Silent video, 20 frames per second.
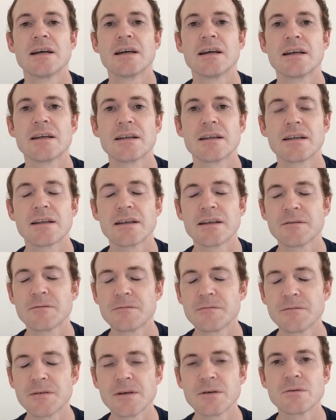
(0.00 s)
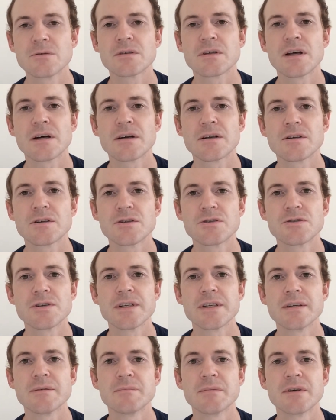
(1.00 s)
It feels like a
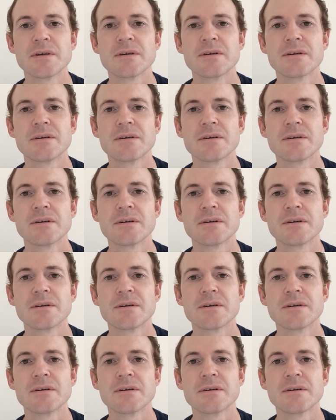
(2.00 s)
dream.